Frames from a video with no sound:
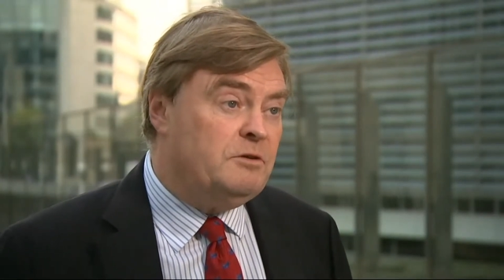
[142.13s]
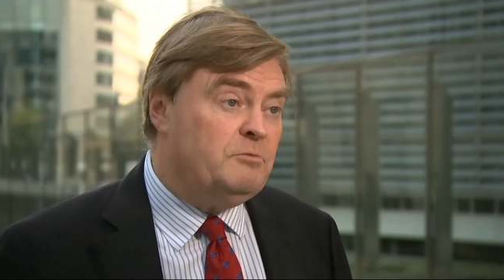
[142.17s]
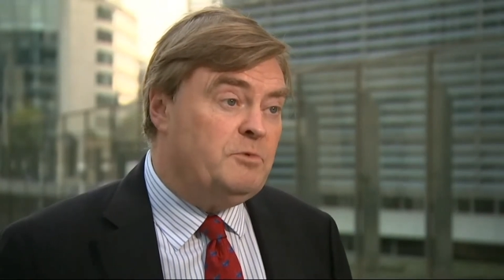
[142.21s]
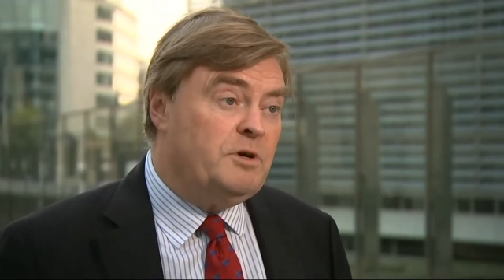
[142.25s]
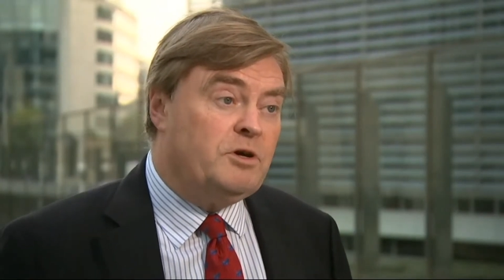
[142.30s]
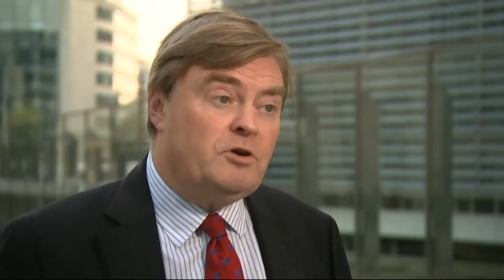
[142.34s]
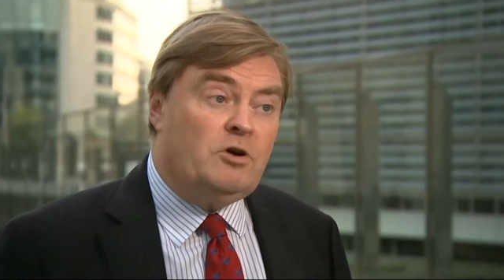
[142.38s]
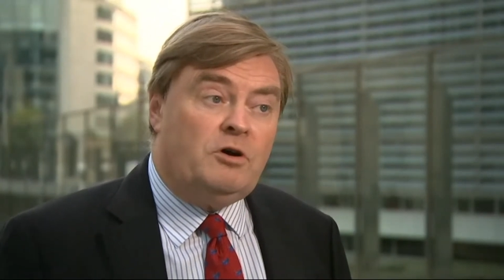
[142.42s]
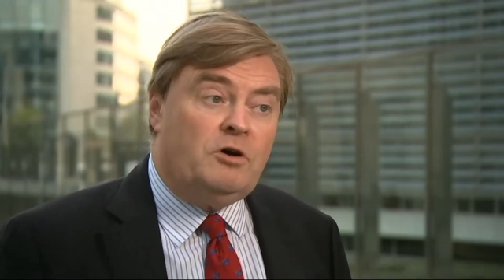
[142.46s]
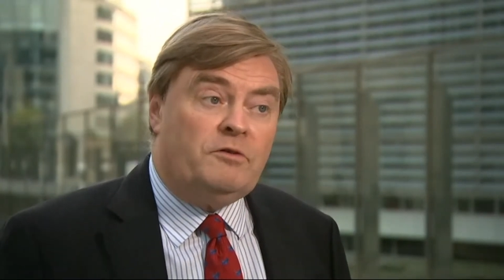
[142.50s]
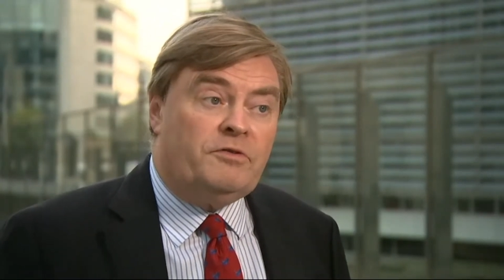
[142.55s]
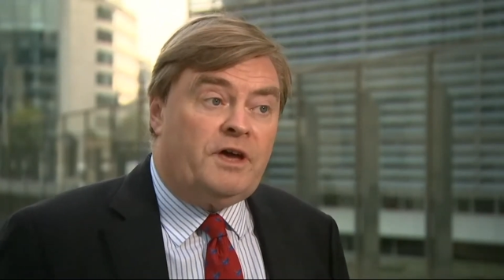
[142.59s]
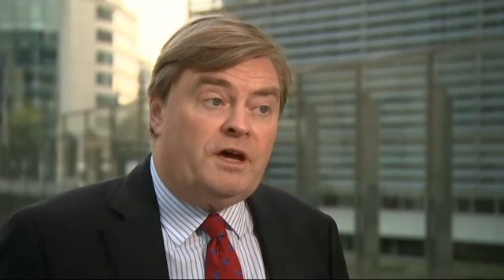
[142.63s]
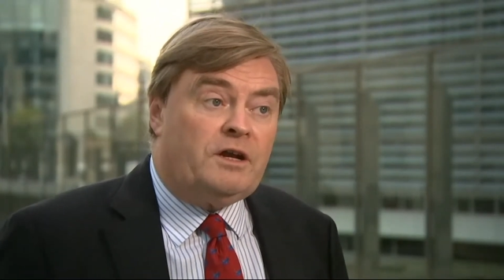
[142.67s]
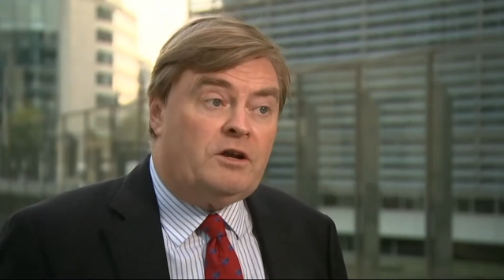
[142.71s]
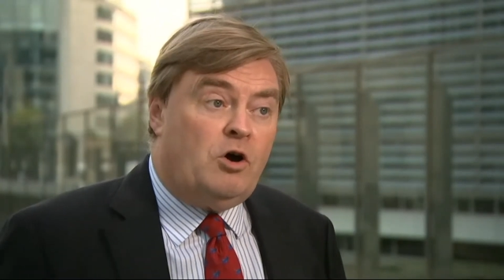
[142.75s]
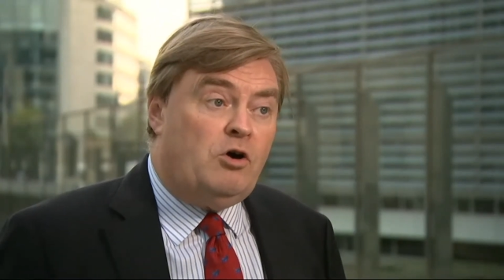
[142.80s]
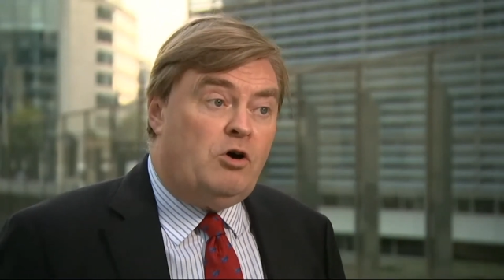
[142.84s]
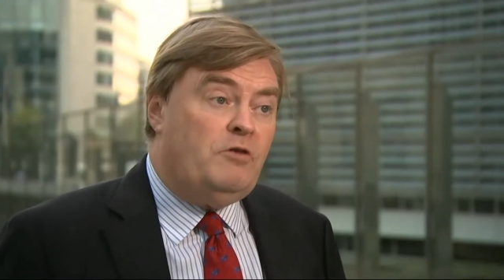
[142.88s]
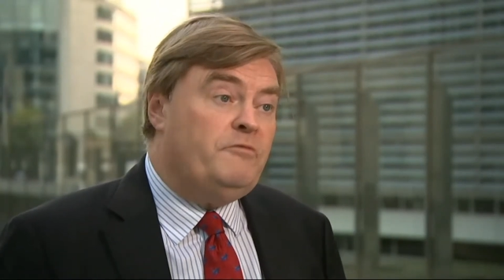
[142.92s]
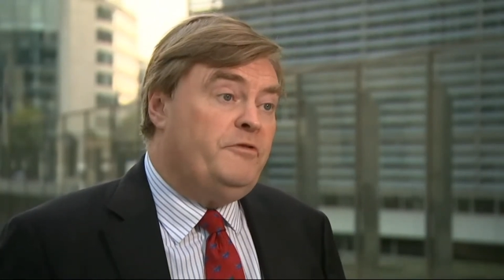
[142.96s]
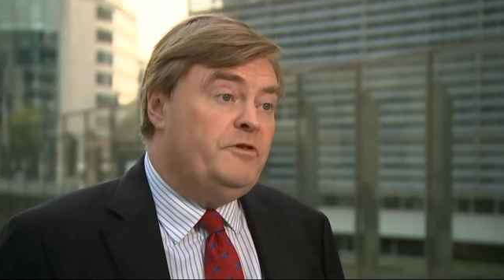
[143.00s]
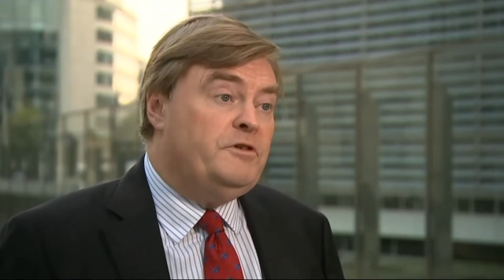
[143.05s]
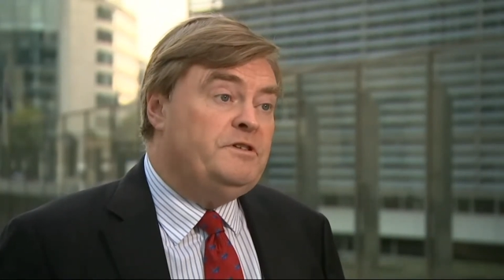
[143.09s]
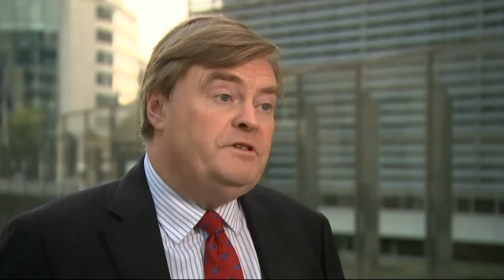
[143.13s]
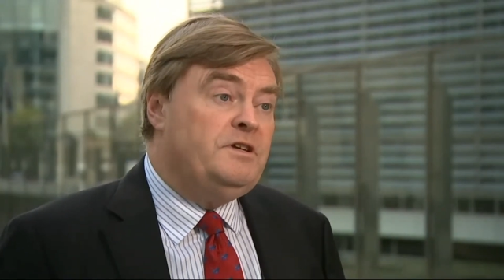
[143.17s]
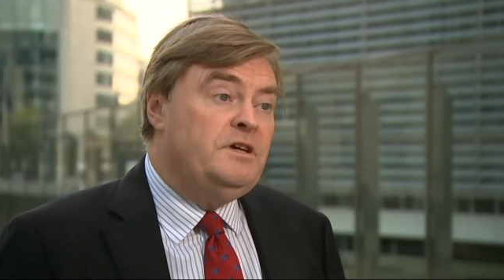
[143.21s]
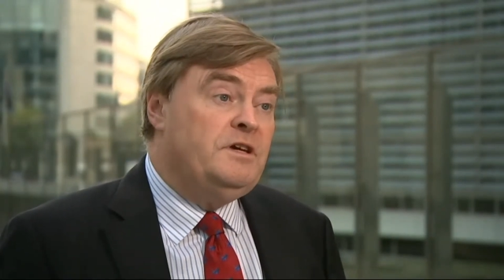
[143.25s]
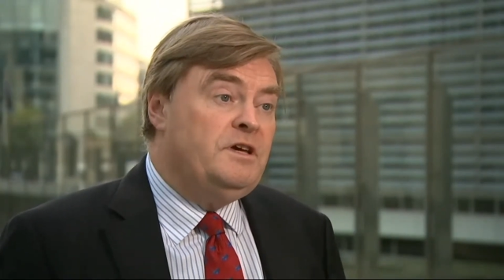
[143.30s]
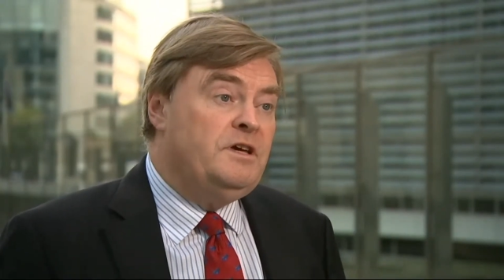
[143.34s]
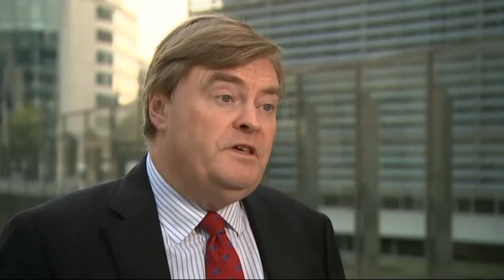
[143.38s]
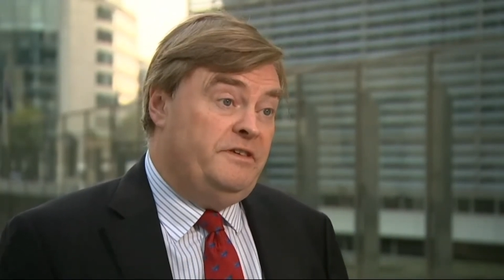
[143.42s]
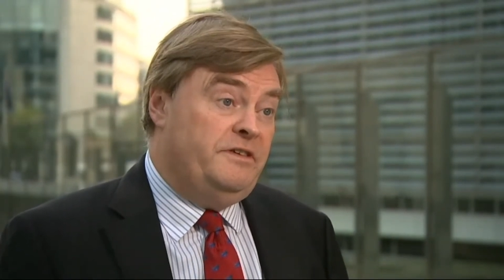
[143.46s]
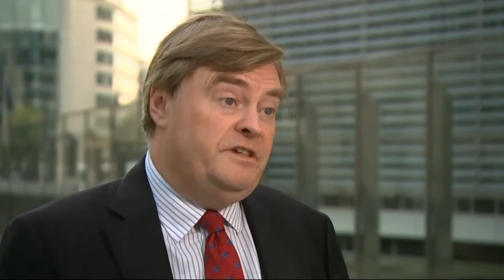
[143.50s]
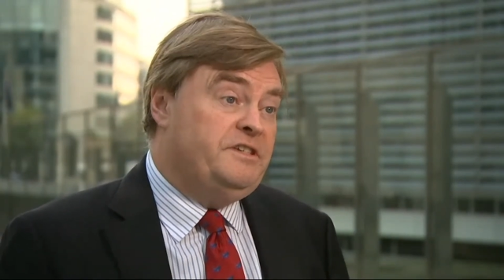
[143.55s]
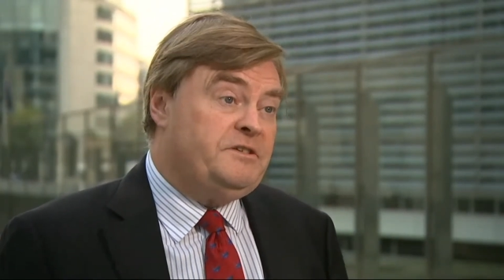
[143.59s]
We got that offered
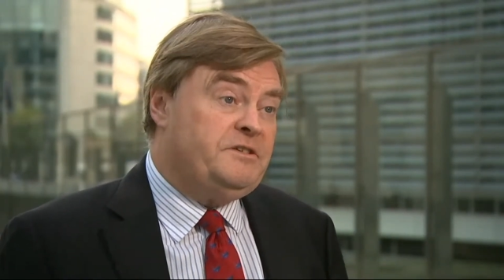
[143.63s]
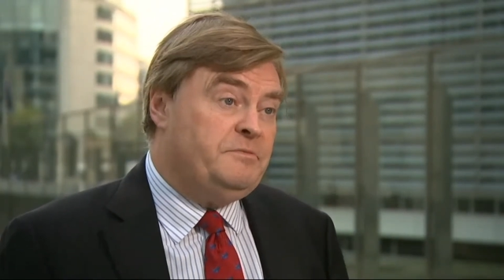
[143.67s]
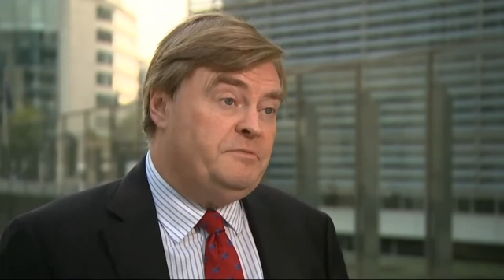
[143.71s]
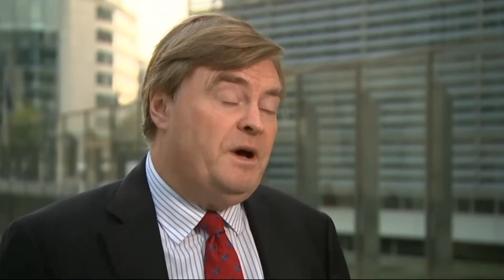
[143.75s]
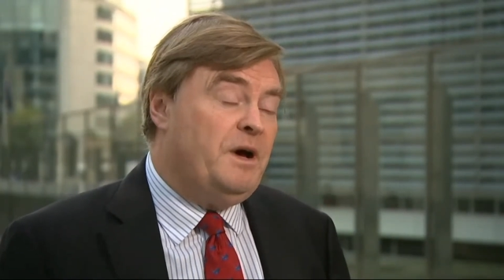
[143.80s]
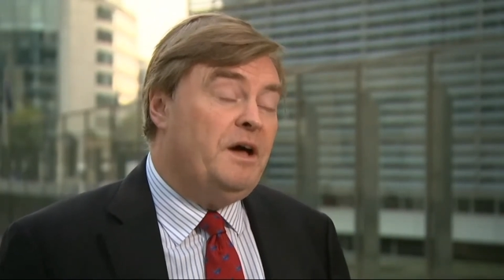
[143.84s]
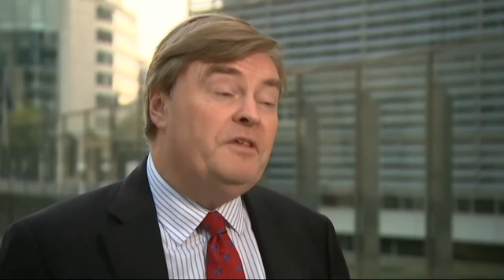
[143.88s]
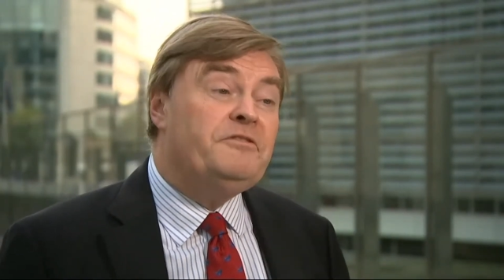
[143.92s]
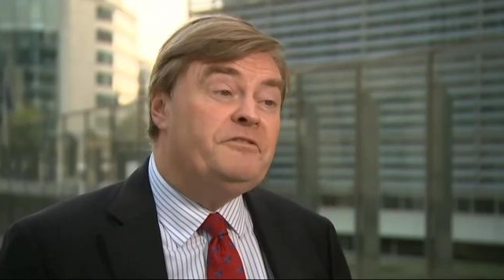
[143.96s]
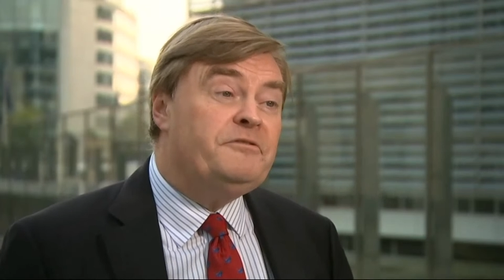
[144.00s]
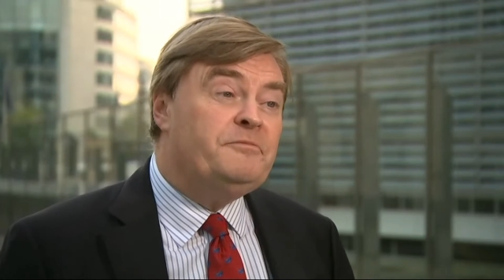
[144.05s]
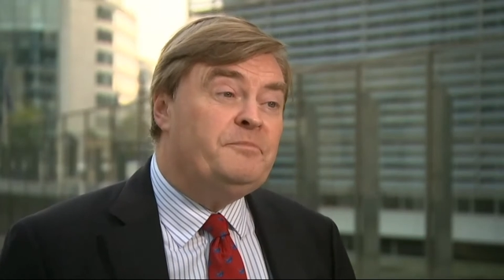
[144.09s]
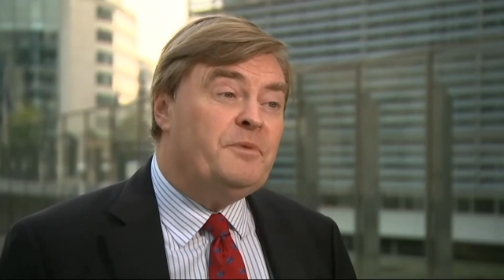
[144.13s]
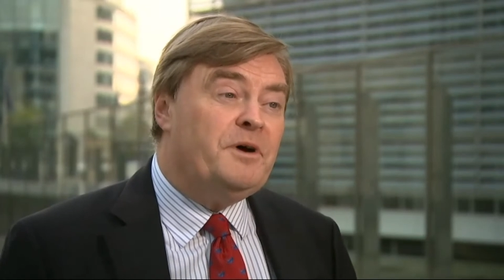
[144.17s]
this month